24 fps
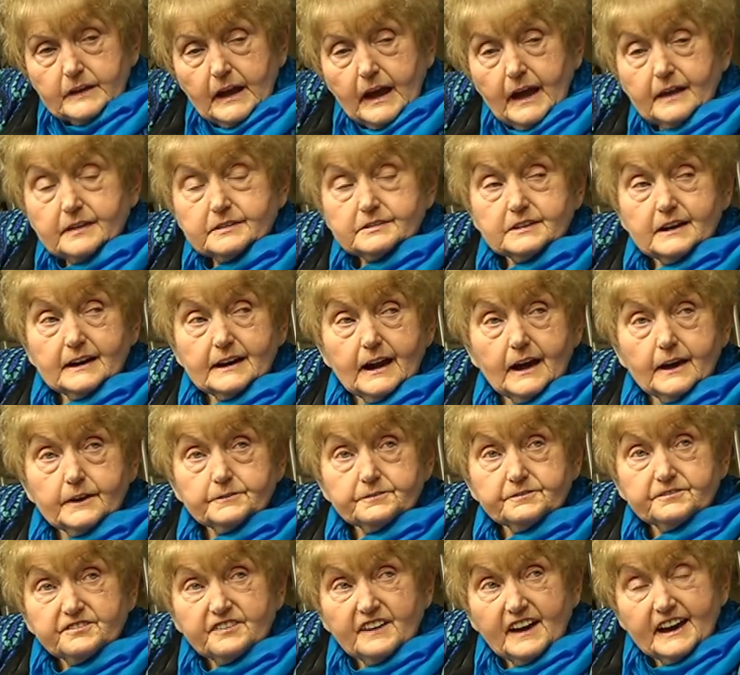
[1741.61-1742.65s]
And then I
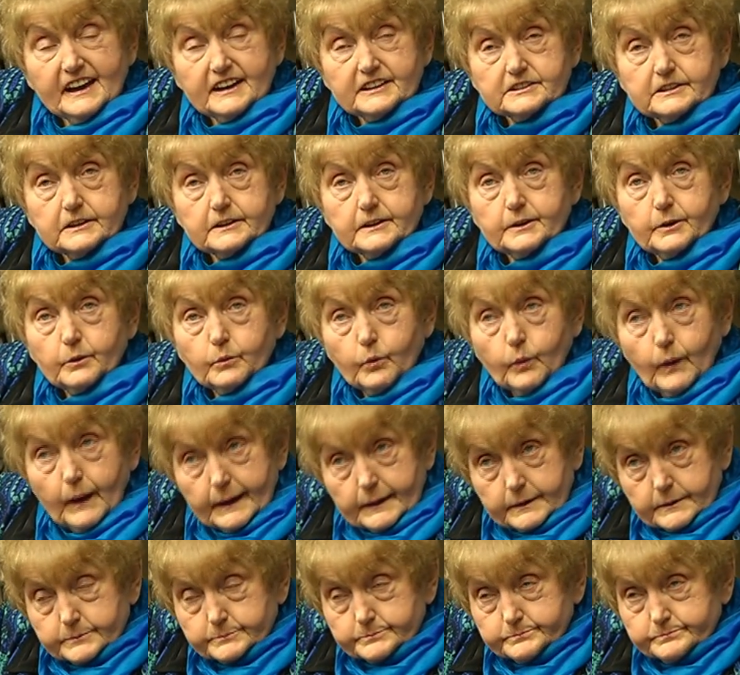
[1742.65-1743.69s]
faded
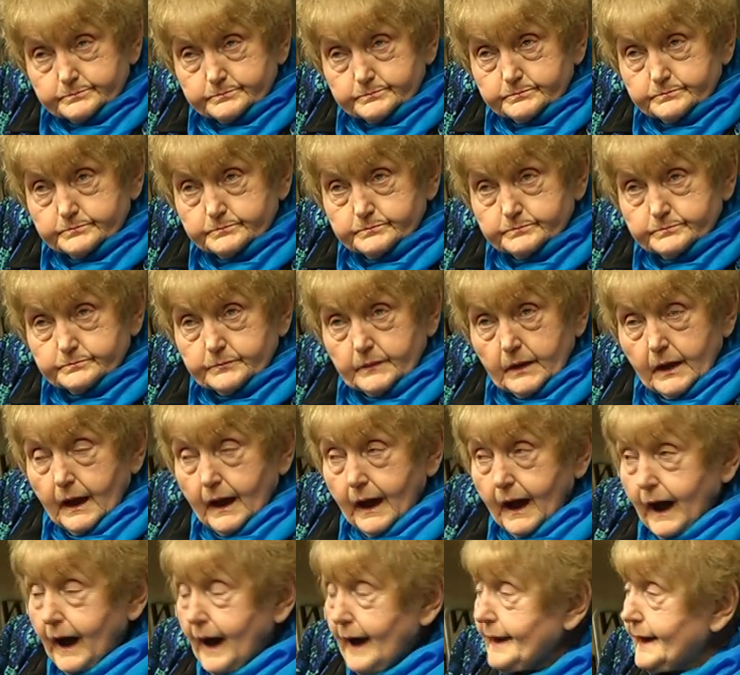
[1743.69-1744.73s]
away.
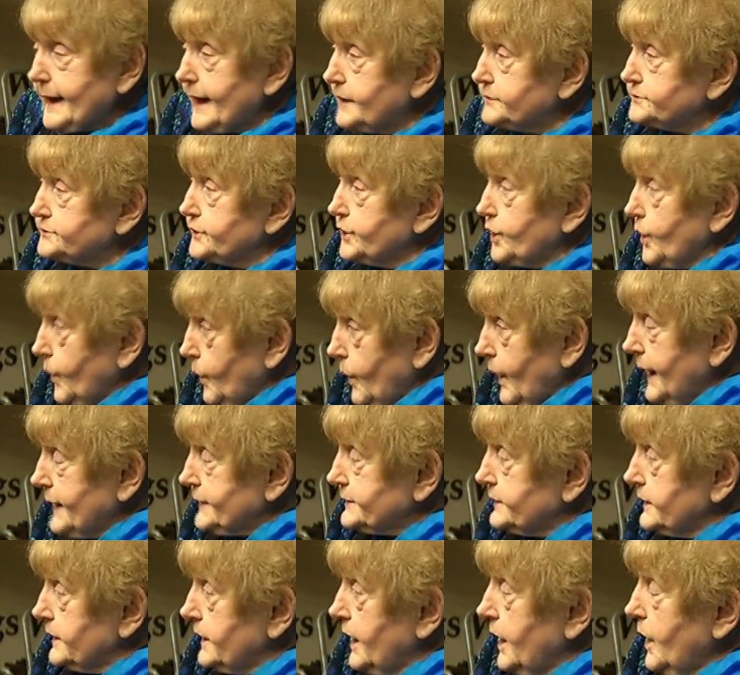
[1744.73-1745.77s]
I have no
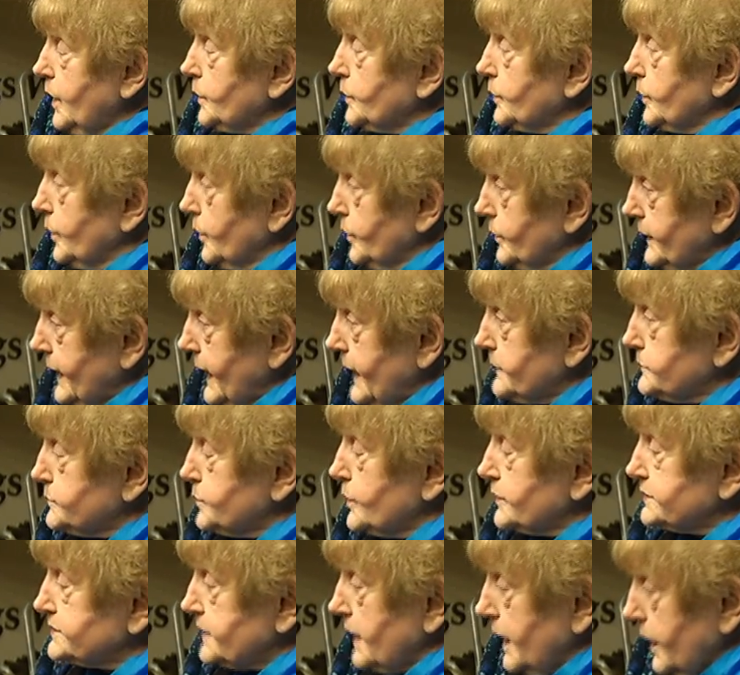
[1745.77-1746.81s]
idea how long I
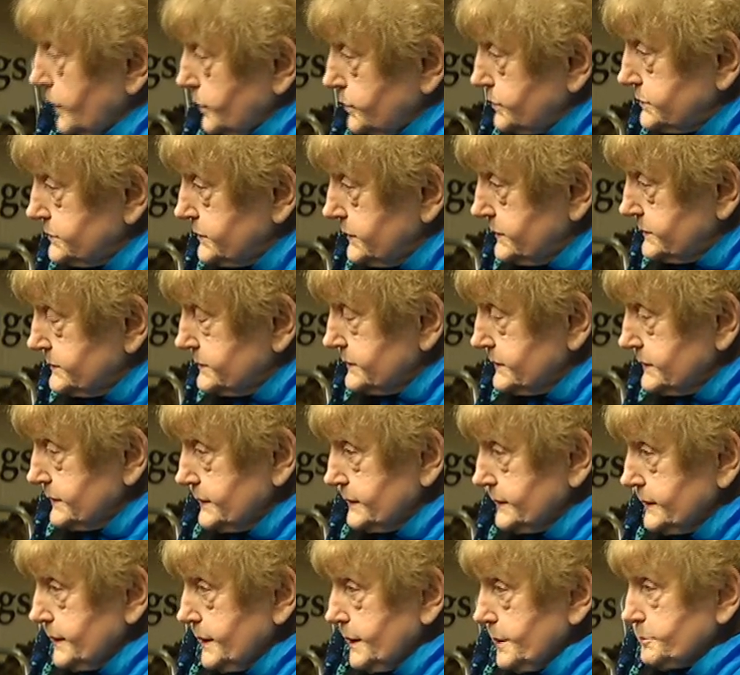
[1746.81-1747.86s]
was out,
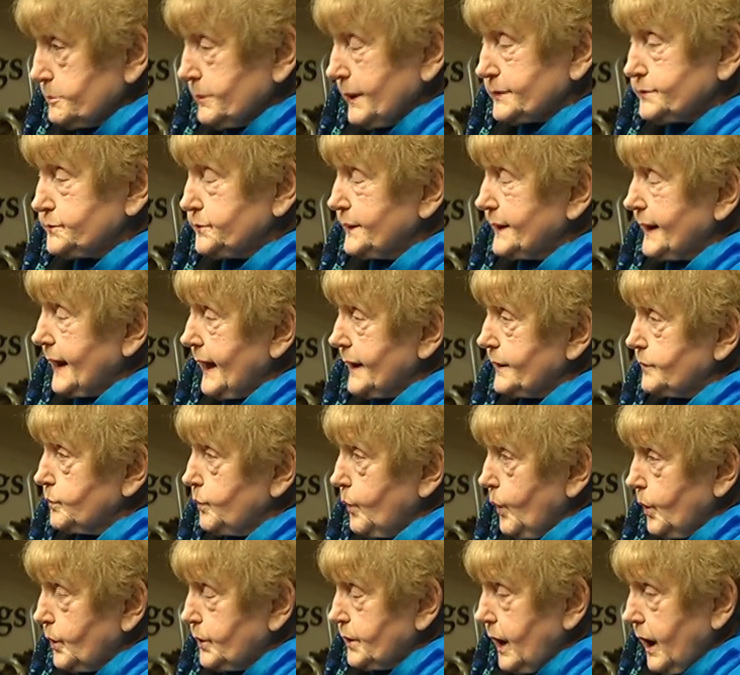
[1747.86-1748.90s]
but when I
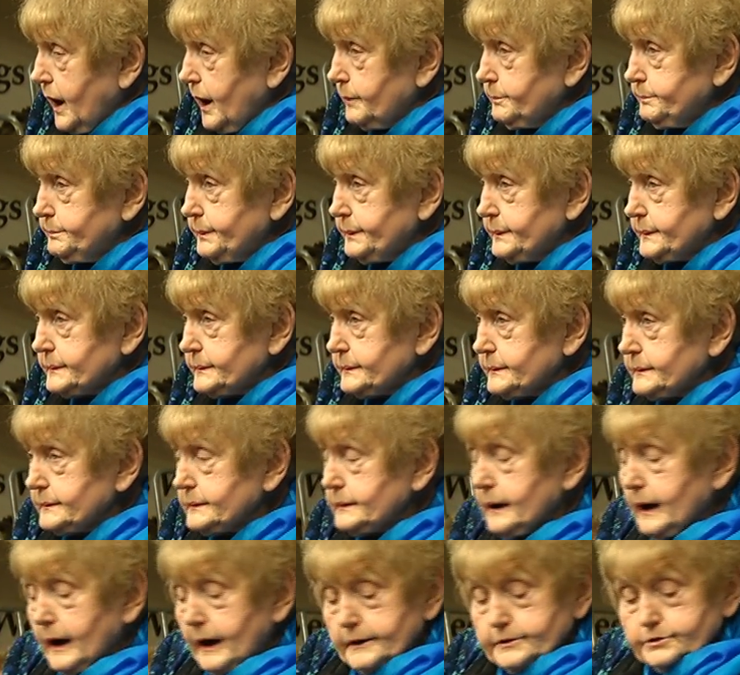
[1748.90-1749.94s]
woke up,
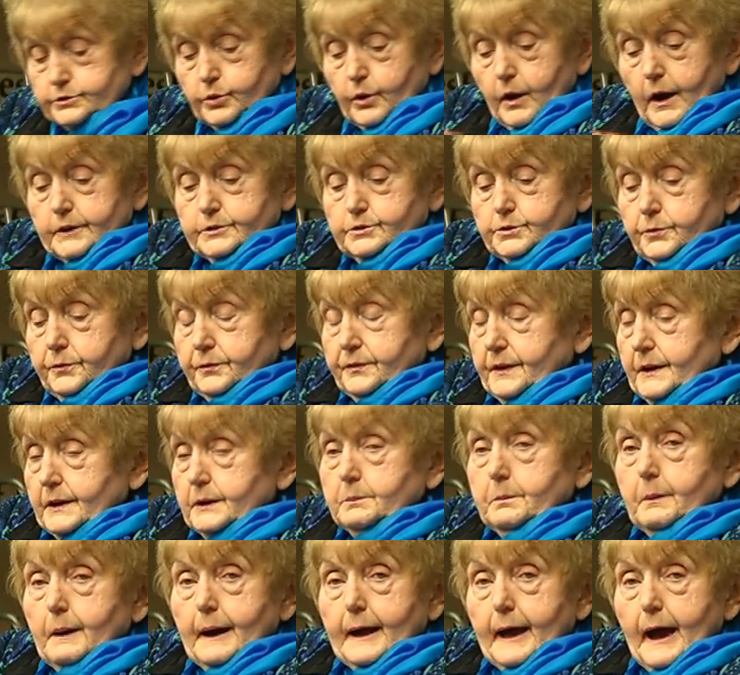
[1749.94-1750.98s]
I tried to
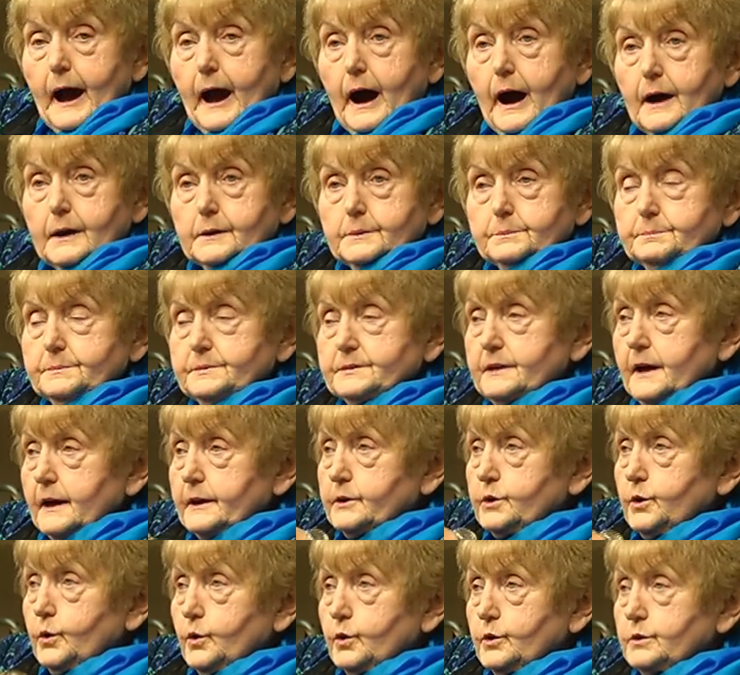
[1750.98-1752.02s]
feel my arms,
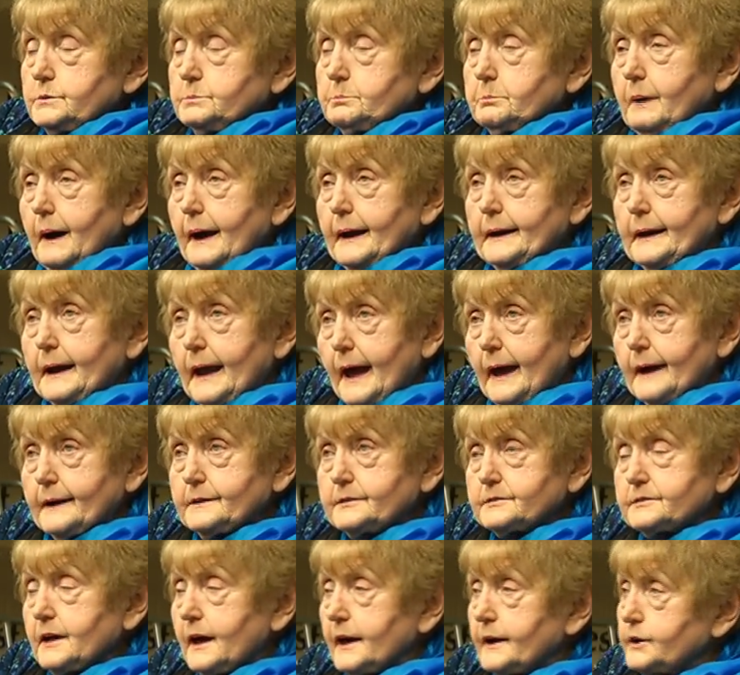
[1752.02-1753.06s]
I could, my
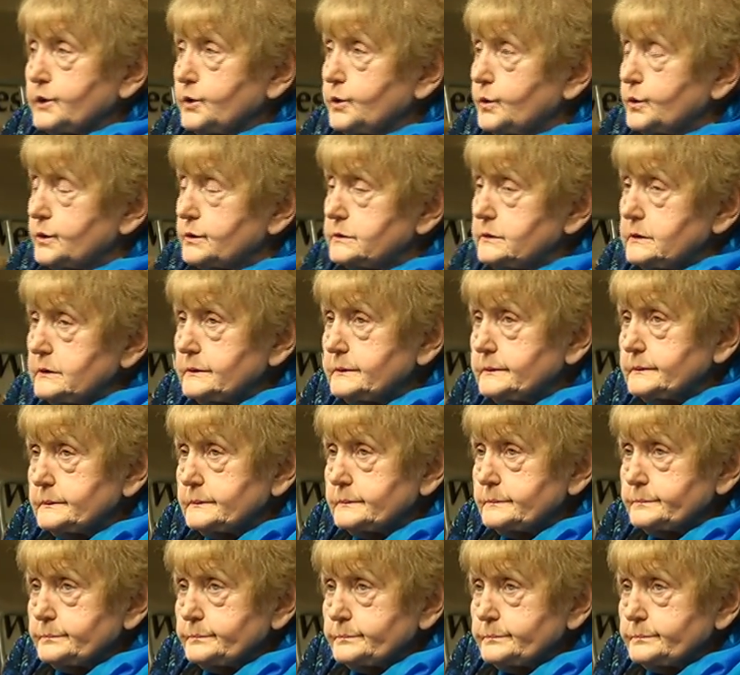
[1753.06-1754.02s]
legs, I could.